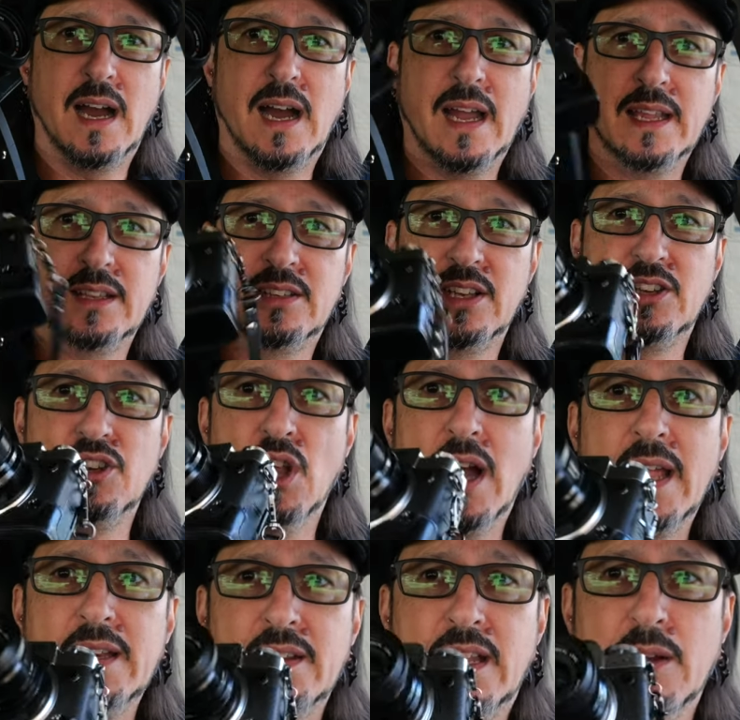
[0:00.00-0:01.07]
I did
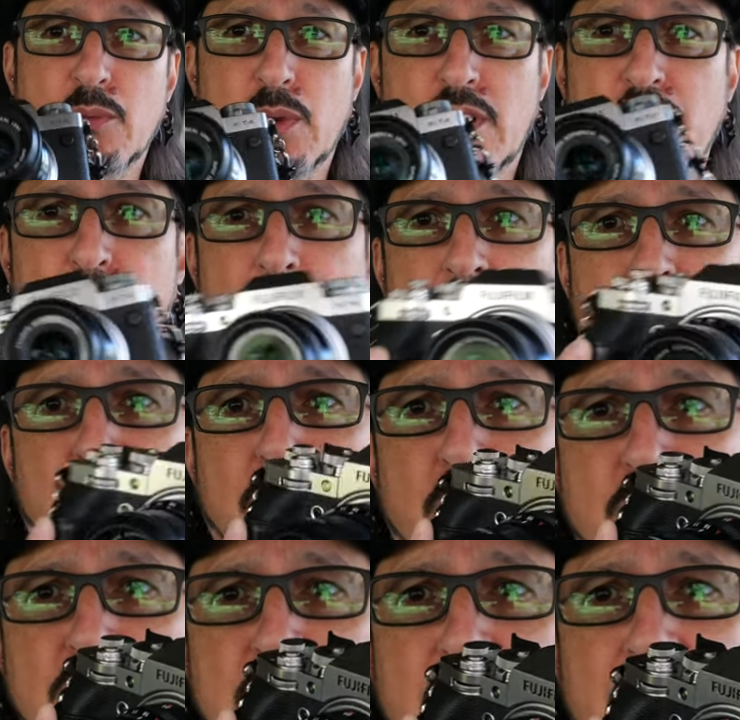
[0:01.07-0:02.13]
not get rid of my
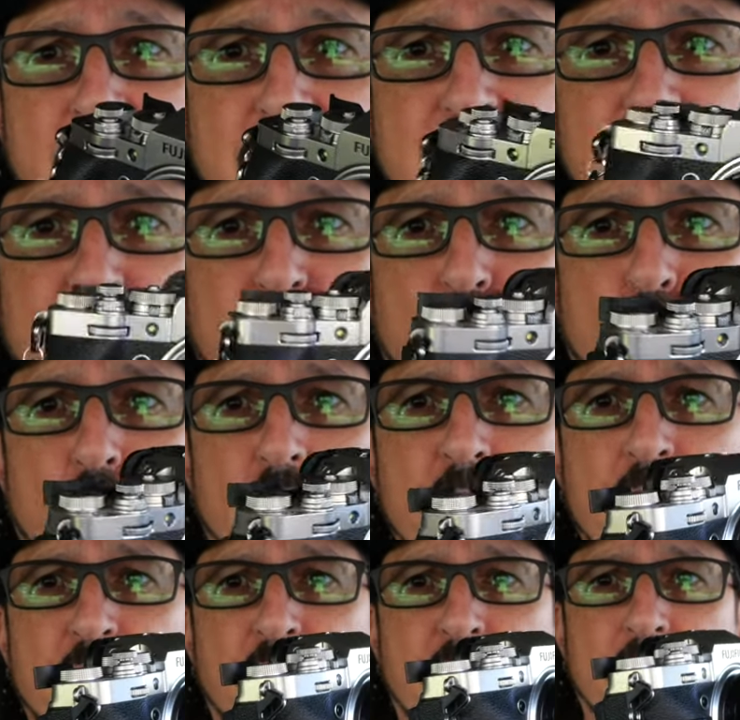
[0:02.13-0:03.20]
Fuji X-T4
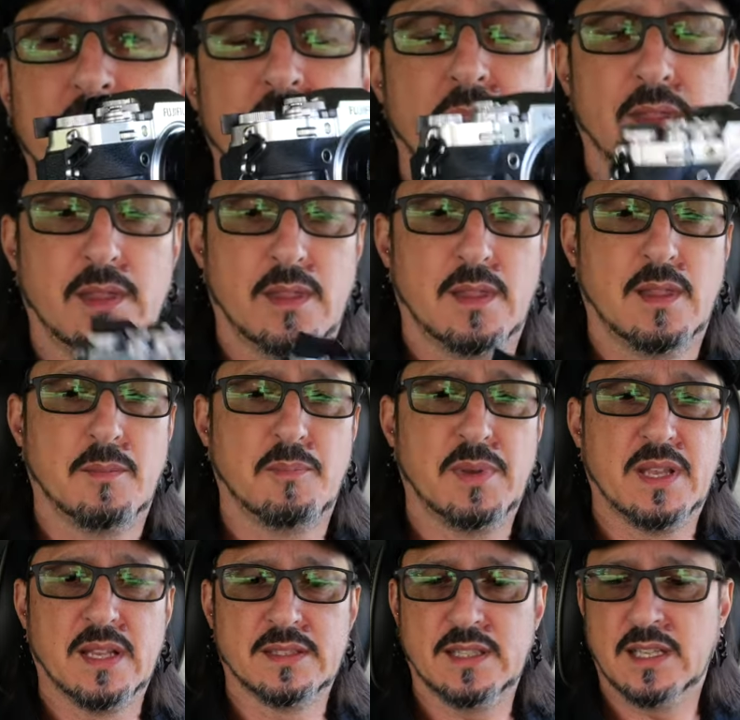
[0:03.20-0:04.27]

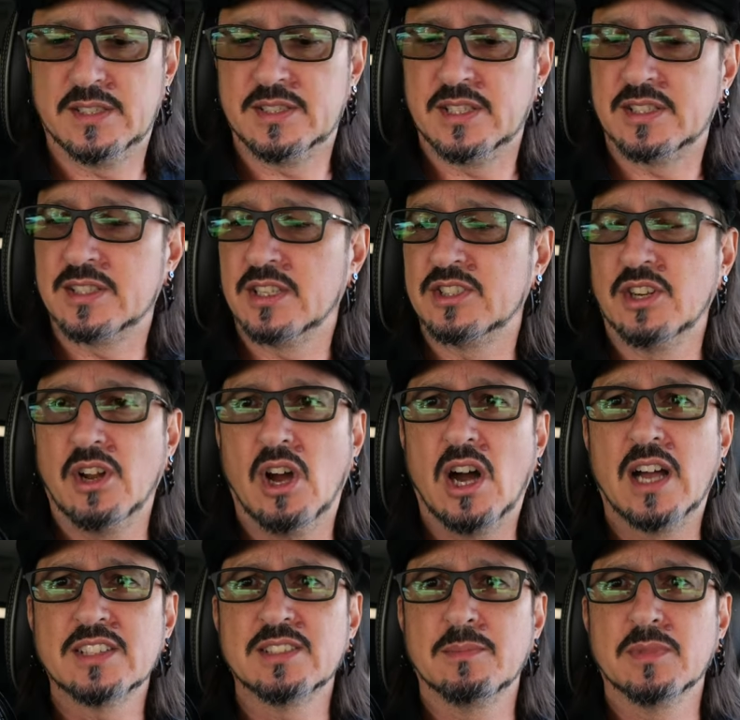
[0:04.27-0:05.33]
because it's just such an
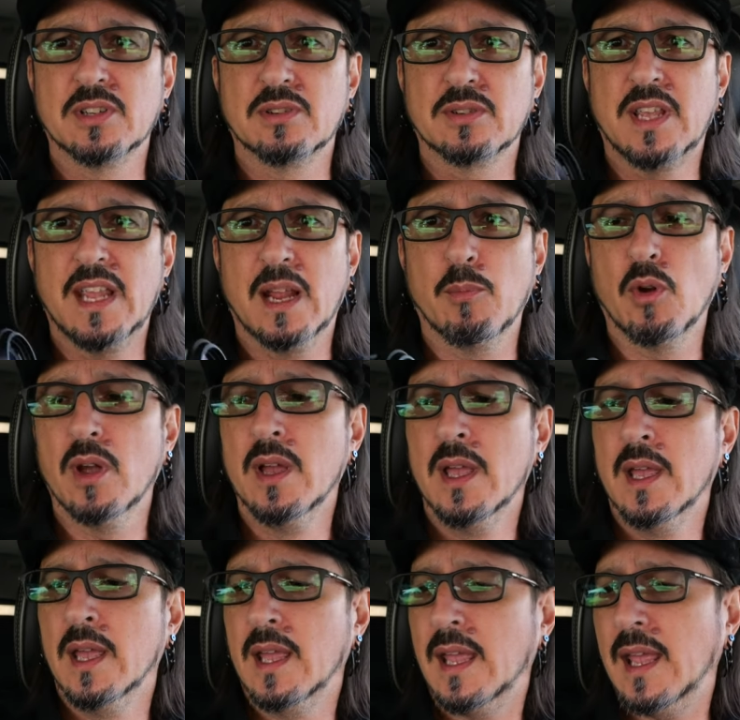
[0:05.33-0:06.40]
awesome little camera.
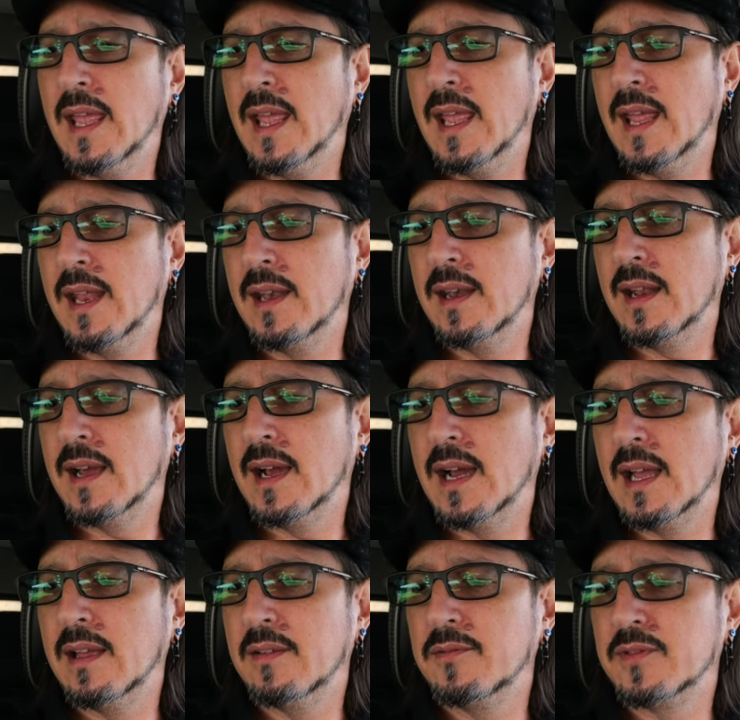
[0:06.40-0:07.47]
And
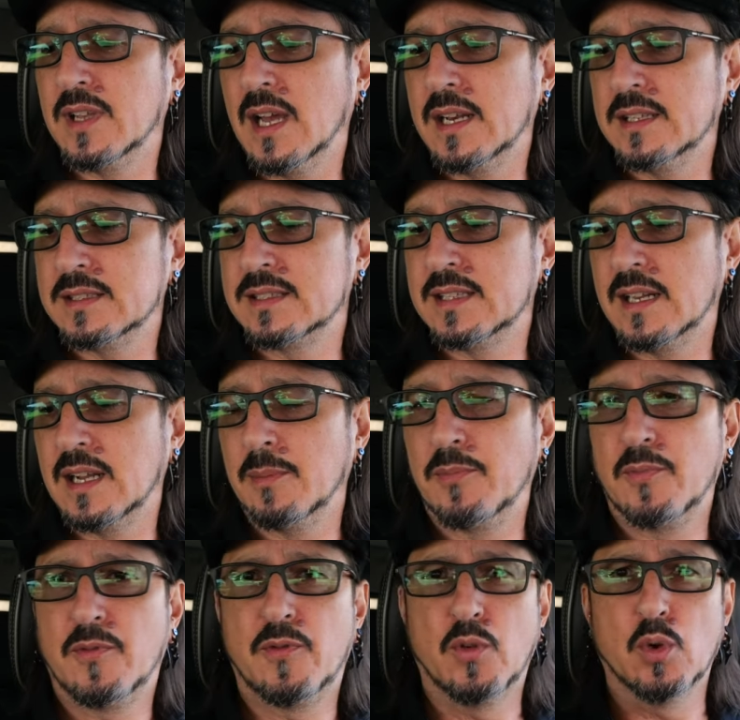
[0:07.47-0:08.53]
I've got it set up
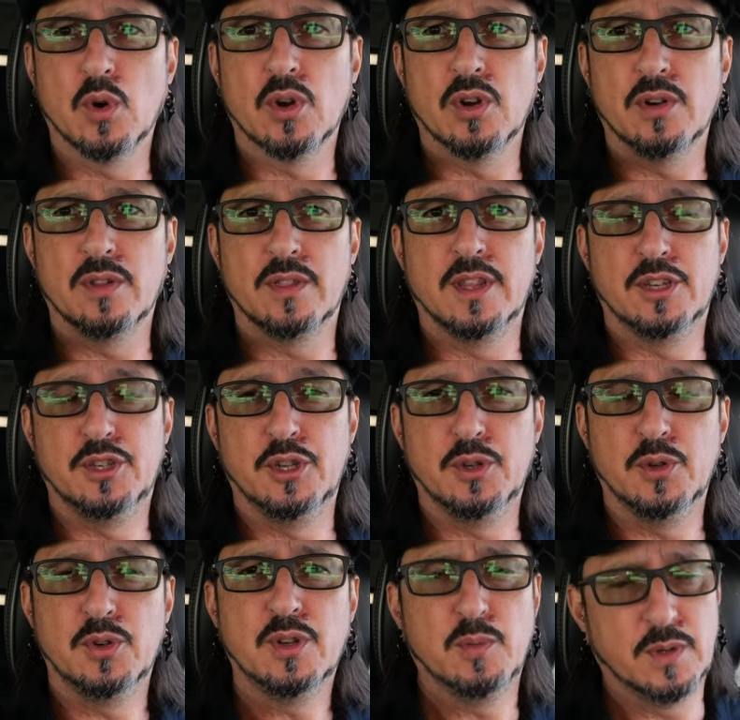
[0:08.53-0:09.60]
for the
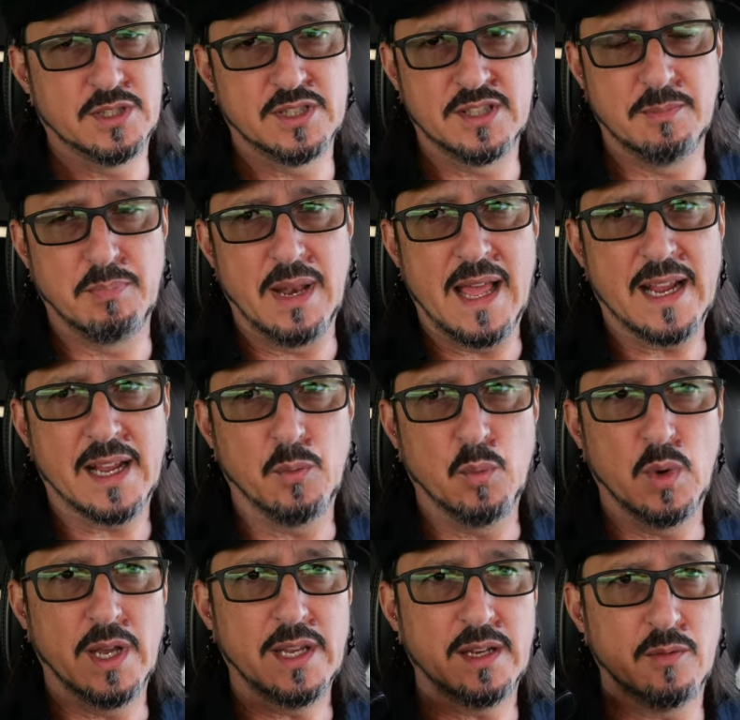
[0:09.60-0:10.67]
Dude, which is the black and
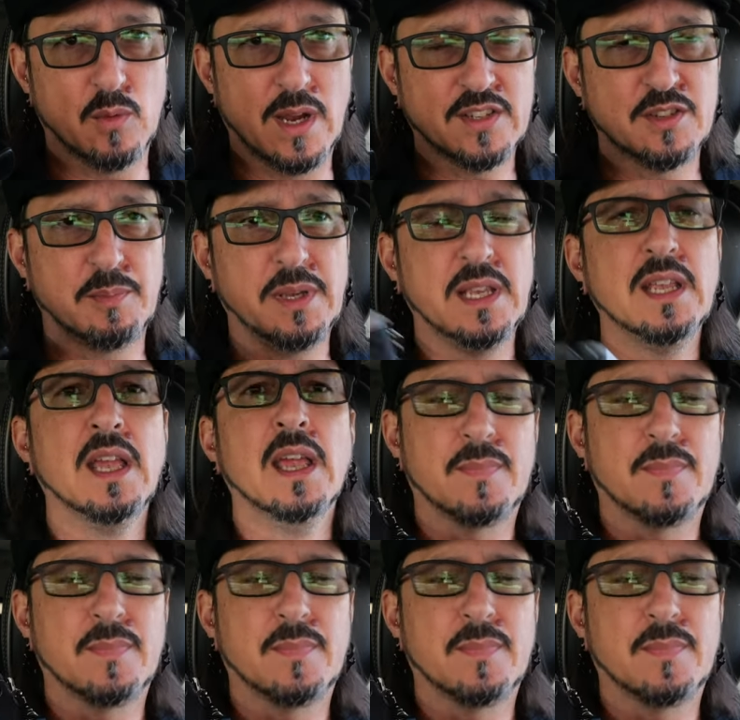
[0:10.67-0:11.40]
white recipe.